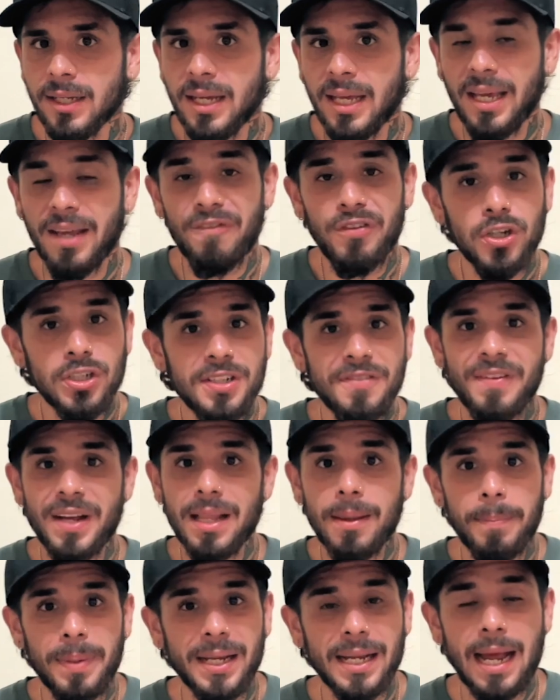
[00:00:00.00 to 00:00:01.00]
If you're
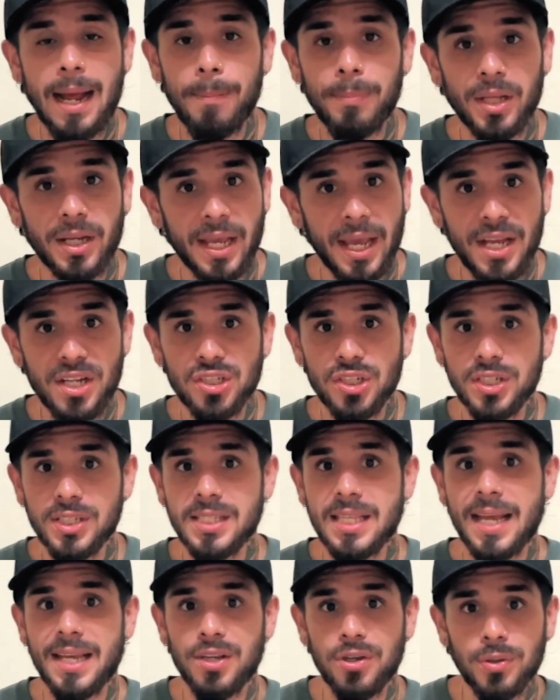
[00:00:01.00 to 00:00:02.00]
developing applications
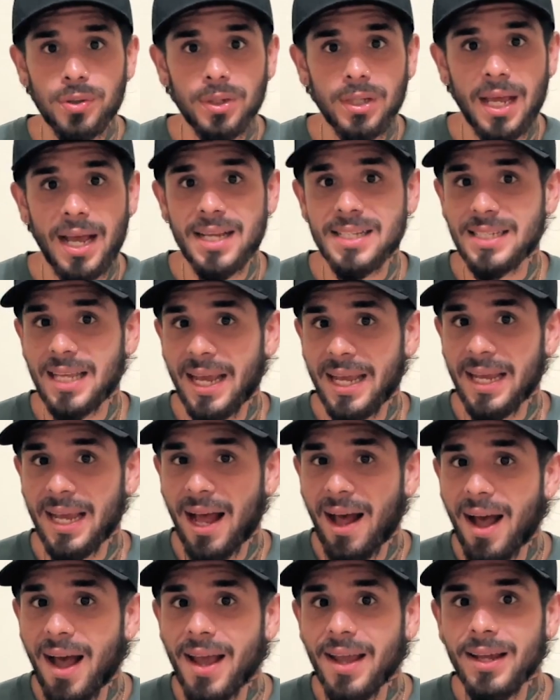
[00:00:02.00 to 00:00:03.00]
that utilize
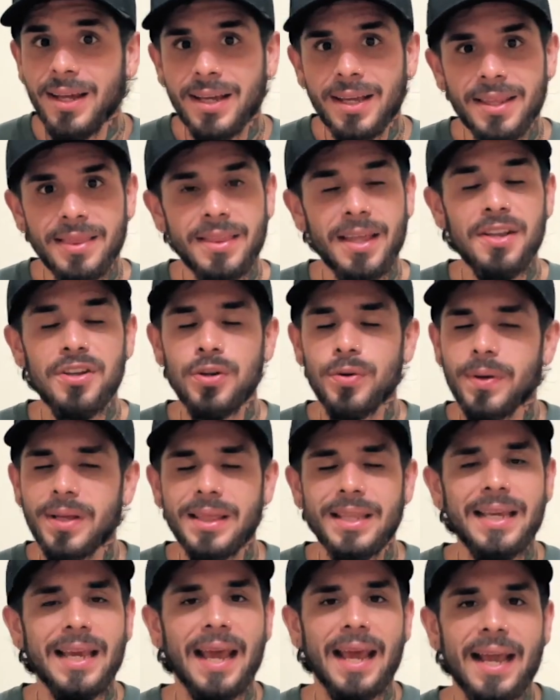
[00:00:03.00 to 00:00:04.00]
AI, then you're in
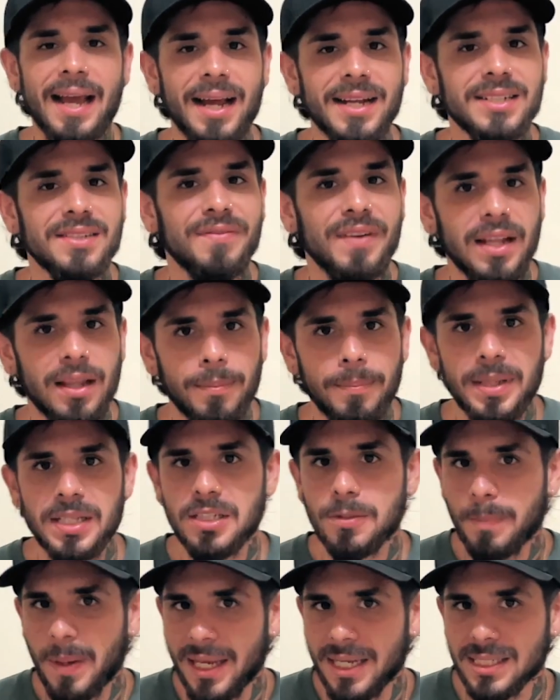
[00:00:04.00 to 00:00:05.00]
the AI development
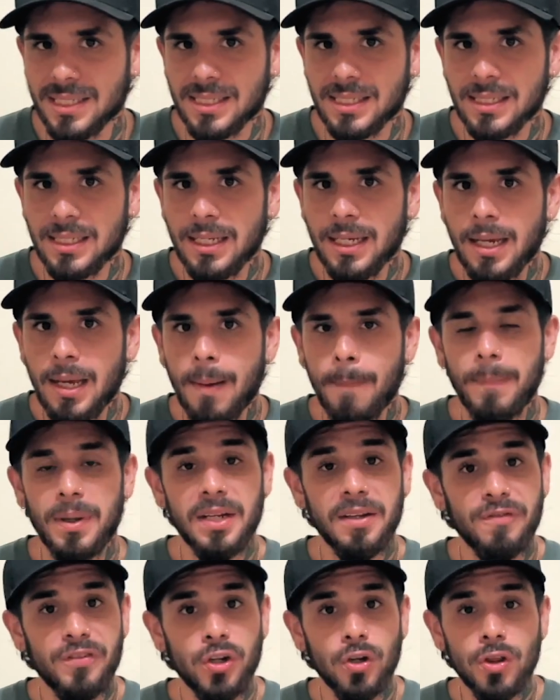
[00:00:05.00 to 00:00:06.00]
space. But
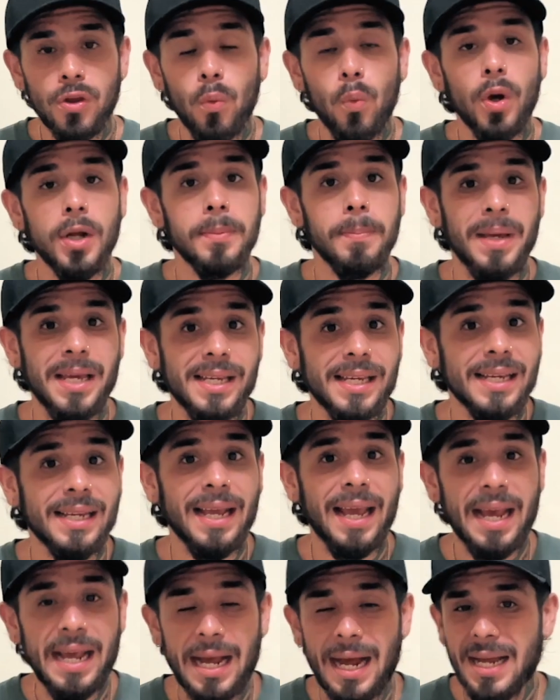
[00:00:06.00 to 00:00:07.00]
if you're the one making
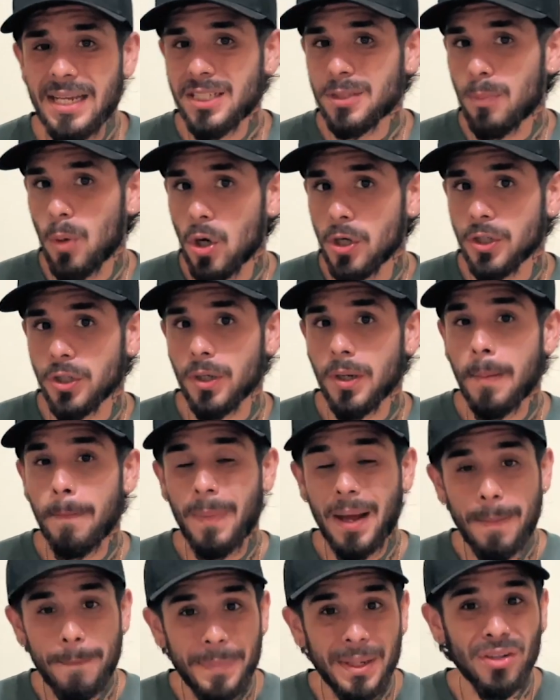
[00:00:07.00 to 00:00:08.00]
AI smarter
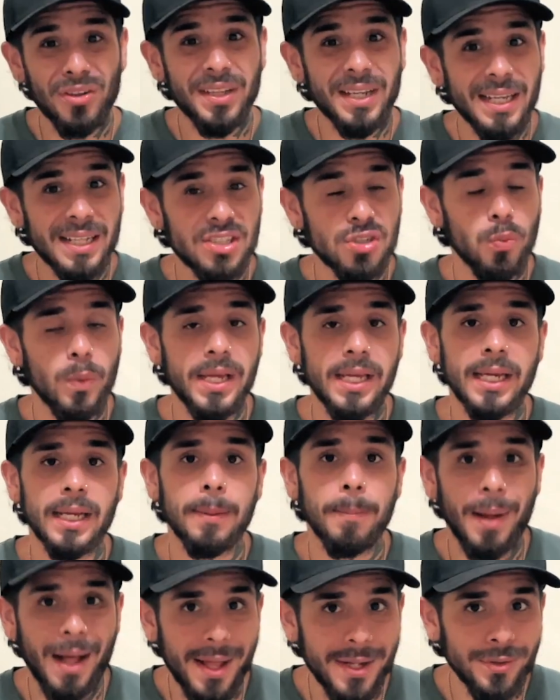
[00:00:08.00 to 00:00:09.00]
by building and tweaking
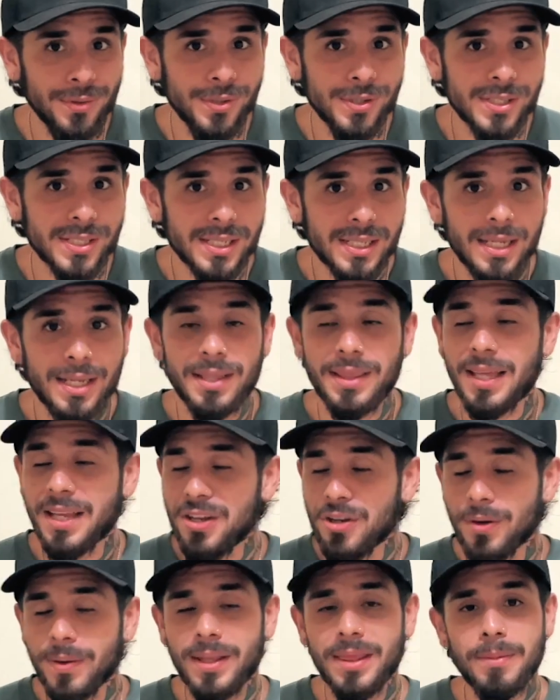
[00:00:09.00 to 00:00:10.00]
models, then
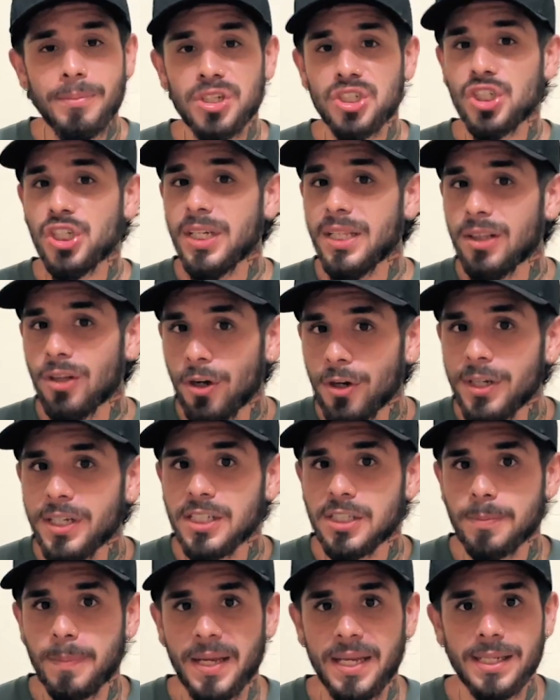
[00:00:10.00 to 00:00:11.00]
you're in the machine learning
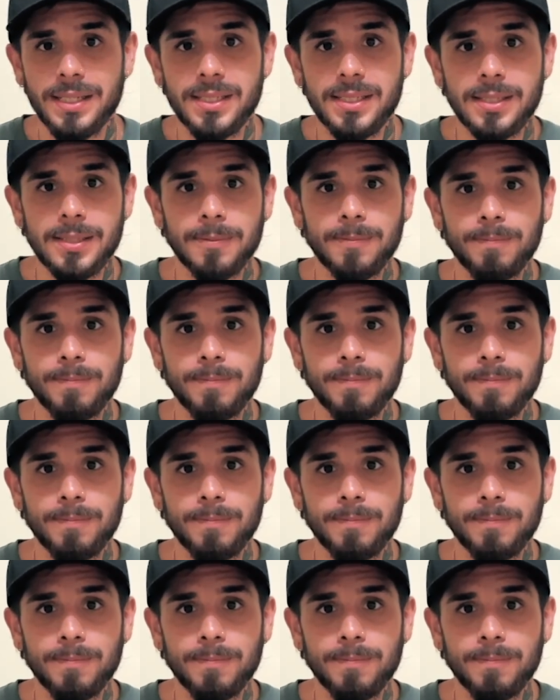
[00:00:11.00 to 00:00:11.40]
space.